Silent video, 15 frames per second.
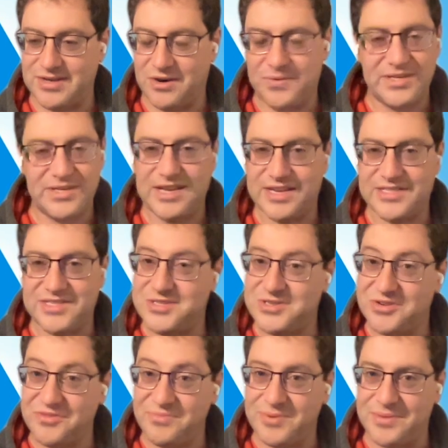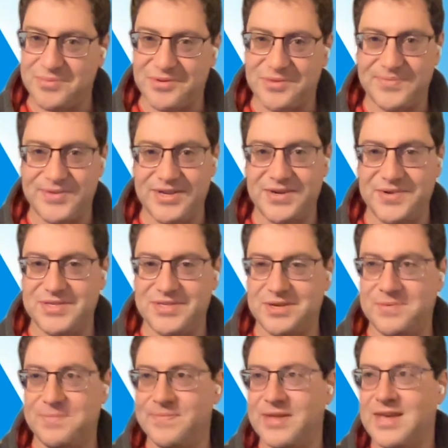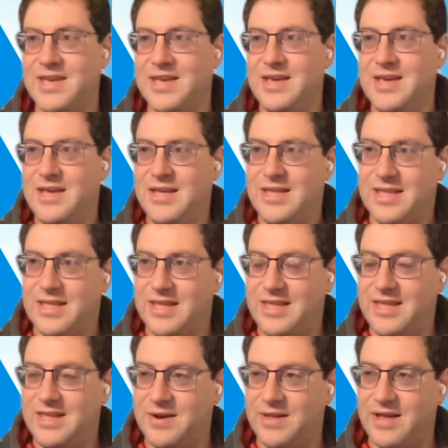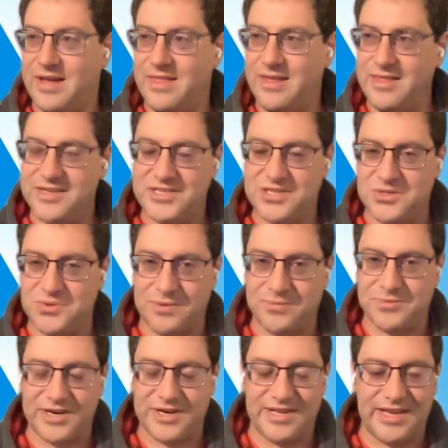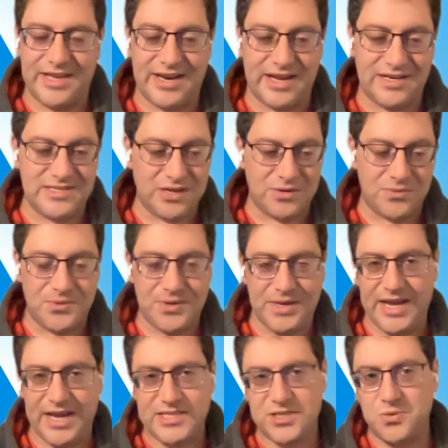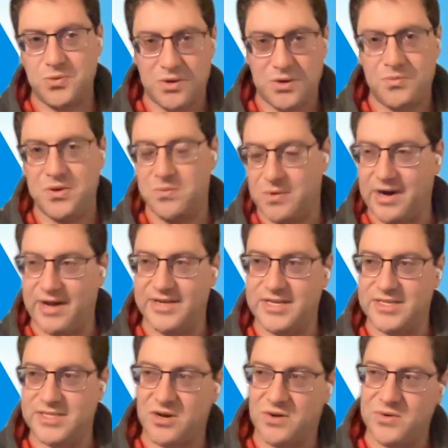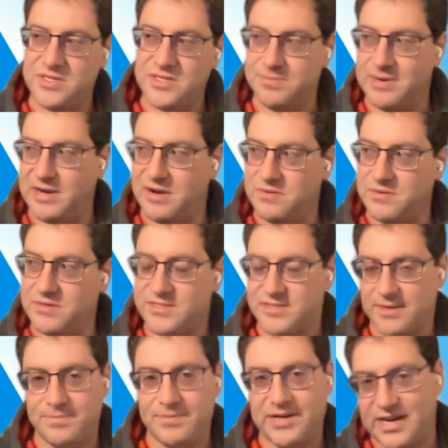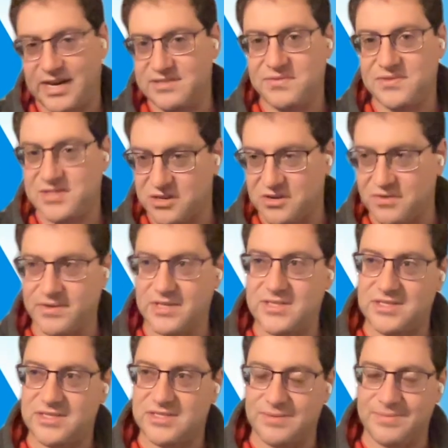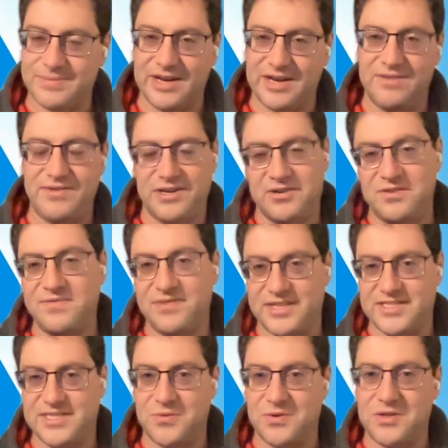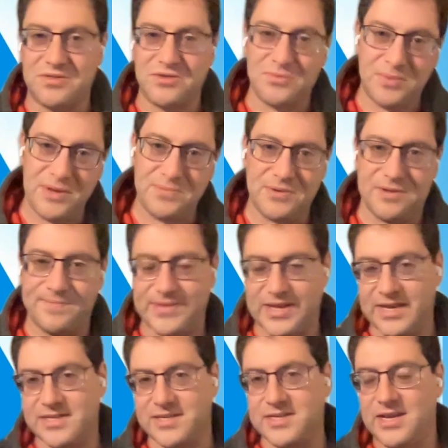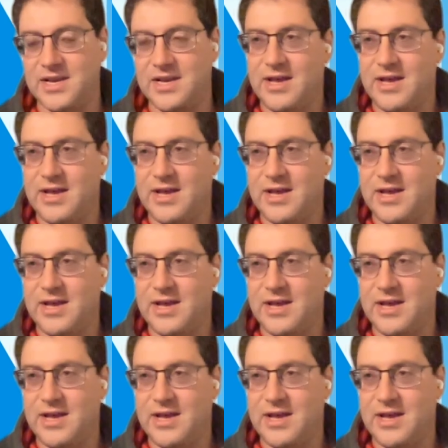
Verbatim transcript: always has to serve people, you know. So, you know, I, I think this is what I'm trying to get at. It's like when we ask what we want, it's always about some kind of service, some kind of interfacing with other people, and